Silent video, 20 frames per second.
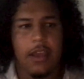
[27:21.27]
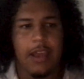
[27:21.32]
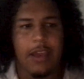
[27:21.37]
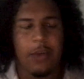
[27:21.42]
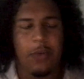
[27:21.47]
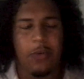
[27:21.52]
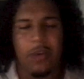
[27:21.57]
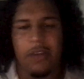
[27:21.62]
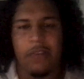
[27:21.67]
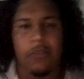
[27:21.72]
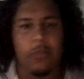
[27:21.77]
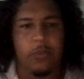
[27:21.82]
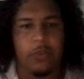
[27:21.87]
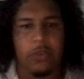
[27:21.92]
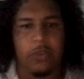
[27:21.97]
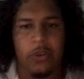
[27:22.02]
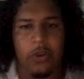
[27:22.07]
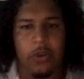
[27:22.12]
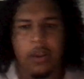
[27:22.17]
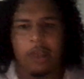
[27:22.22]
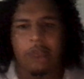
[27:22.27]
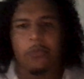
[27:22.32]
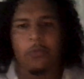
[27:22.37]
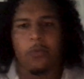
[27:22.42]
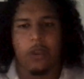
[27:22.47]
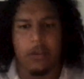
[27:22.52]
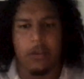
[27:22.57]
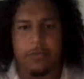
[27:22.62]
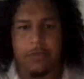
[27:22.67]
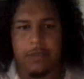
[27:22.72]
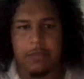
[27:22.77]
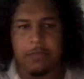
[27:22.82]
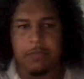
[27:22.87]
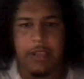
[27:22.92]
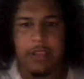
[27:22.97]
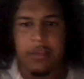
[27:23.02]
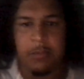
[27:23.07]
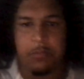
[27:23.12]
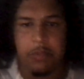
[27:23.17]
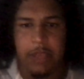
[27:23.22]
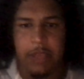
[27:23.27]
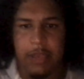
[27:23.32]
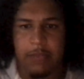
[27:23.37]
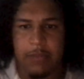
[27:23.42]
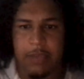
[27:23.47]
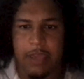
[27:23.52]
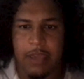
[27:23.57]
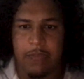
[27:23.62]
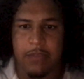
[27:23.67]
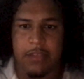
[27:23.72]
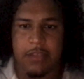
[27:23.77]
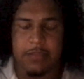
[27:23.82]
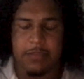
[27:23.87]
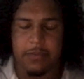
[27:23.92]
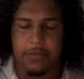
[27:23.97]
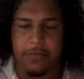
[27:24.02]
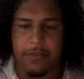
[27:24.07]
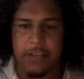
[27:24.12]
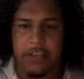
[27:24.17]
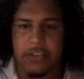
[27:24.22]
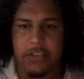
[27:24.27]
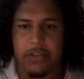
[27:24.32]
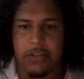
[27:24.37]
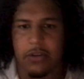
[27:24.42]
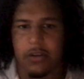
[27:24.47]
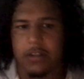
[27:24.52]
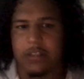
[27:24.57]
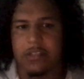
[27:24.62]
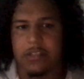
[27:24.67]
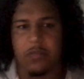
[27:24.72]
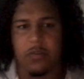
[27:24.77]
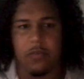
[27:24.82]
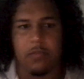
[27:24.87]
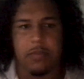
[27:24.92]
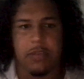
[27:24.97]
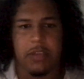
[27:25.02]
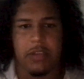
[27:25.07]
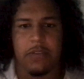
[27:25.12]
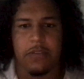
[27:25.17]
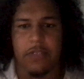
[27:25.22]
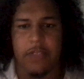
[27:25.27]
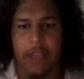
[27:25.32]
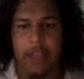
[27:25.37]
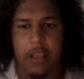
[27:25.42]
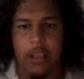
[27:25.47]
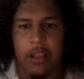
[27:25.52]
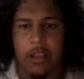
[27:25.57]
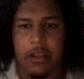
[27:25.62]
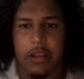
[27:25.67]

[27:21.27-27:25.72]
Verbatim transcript: I don't ever you don't ever want to be play the blame game in this profession, or else you won't be here for that long.